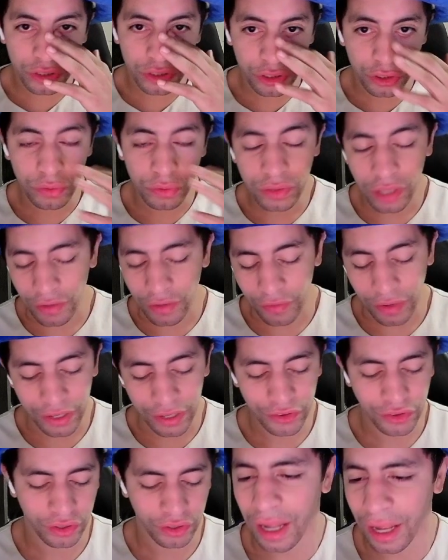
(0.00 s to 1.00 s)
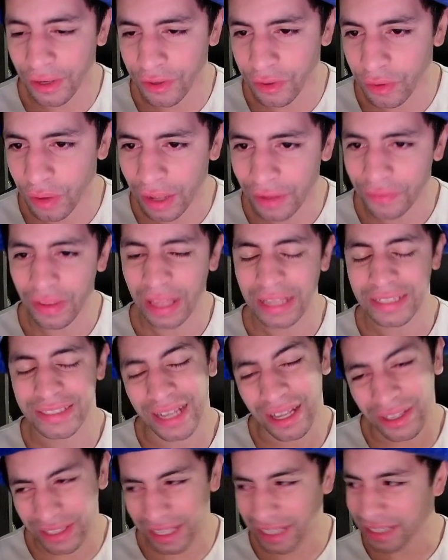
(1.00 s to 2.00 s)
tough on each other. I do have
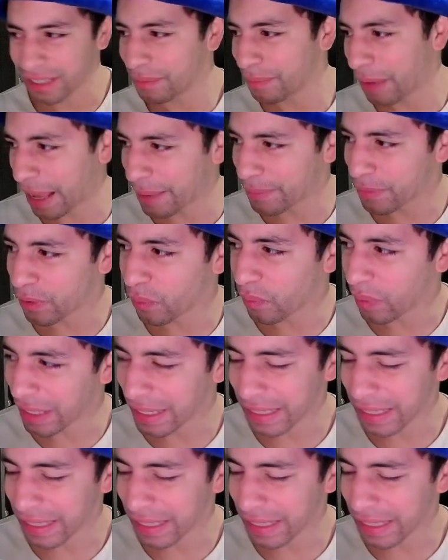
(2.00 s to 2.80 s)
South Alabama winning